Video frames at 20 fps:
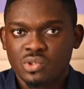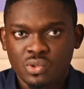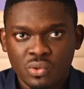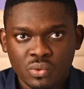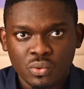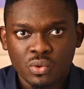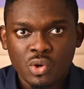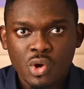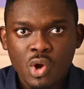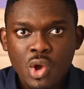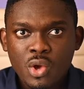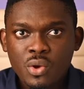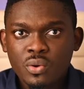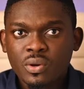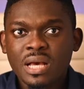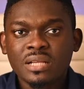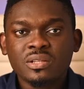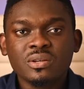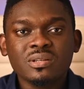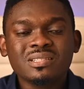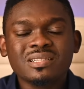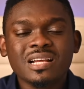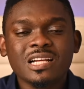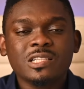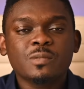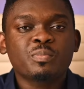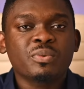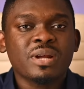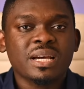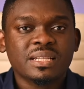No, you can just
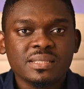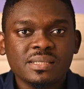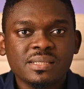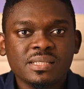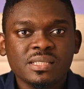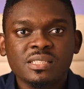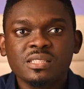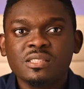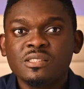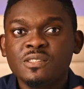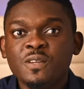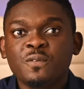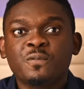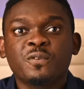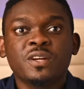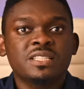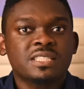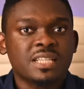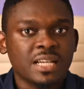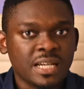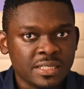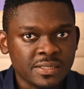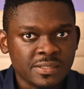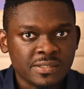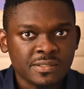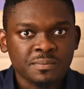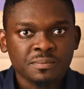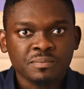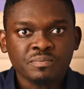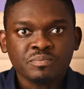start practicing different
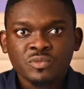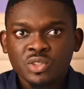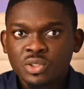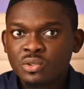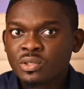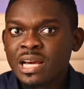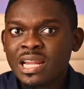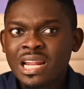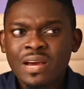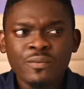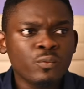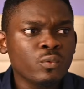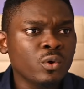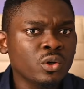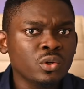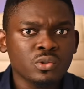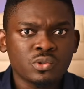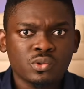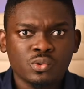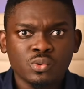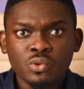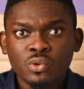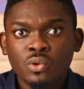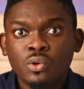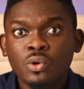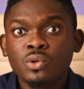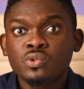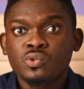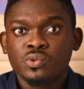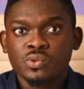kinds. You can have one or two
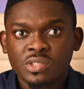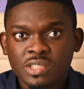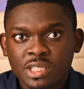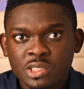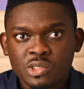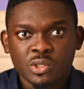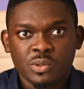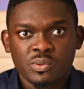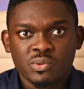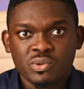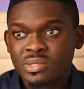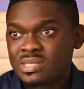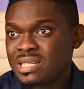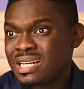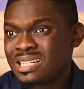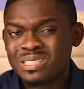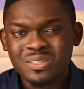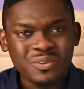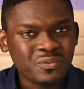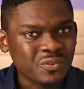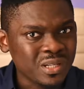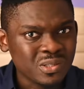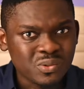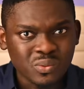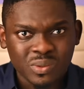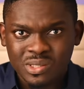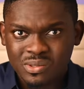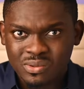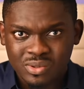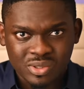go-to setups, because there are different
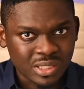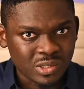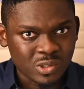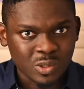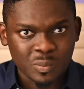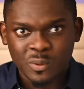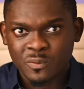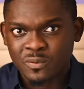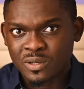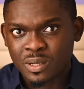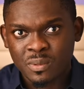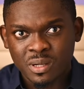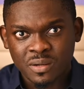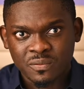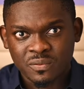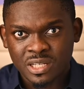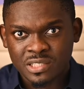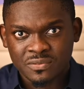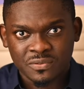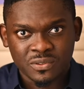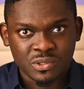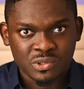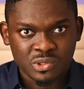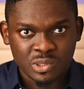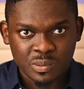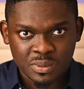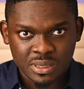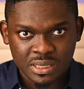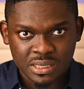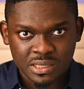ways to set up off-camera flash for your
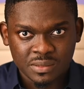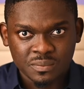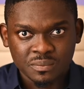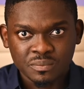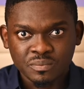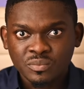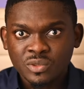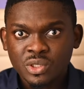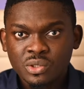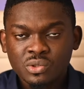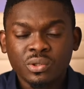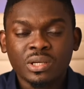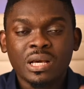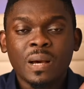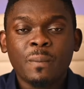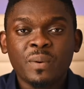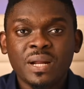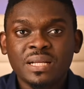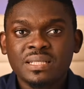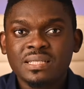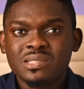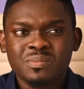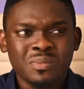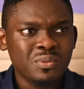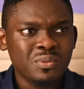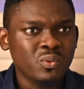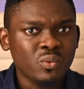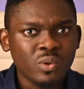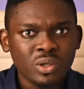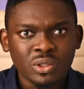subject. So you can practice
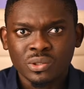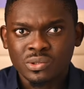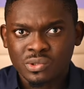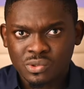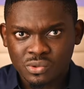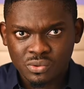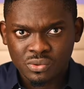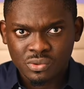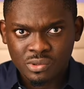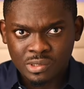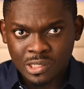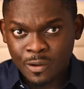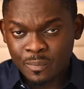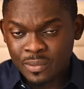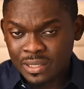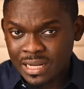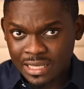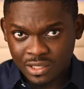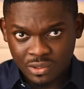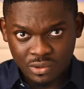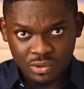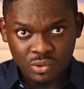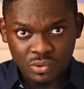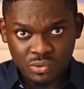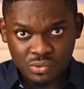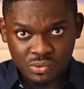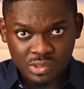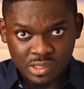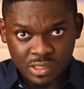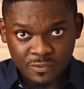one or two. That will be like your
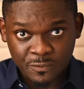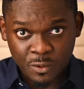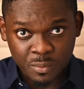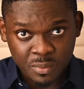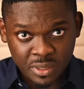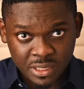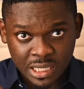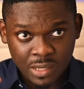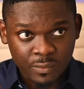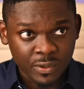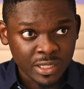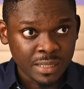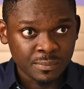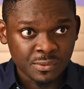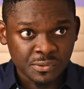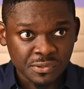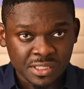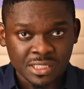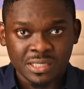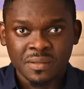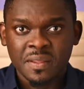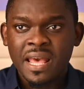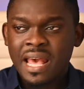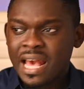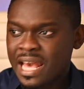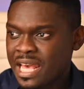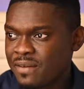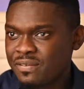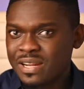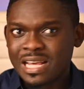go-to set. For me now, when I'm shooting,
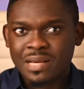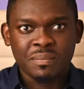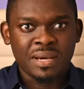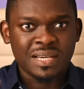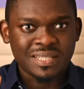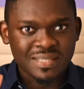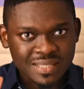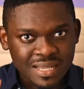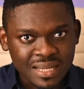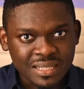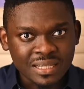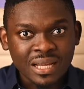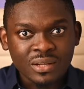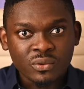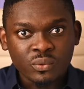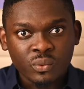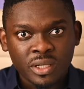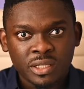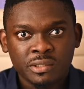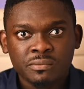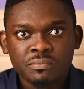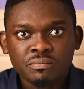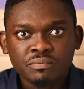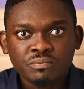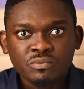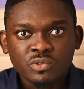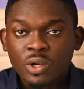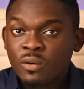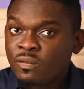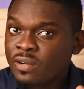I have like my standard way
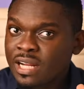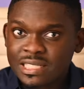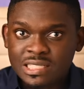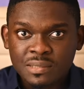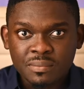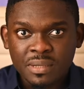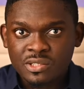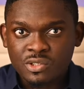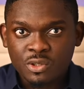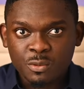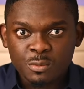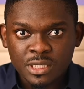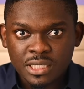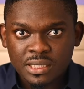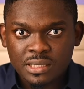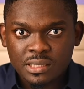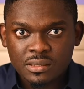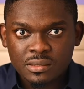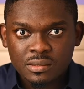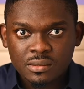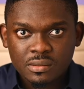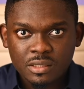of lighting my subject.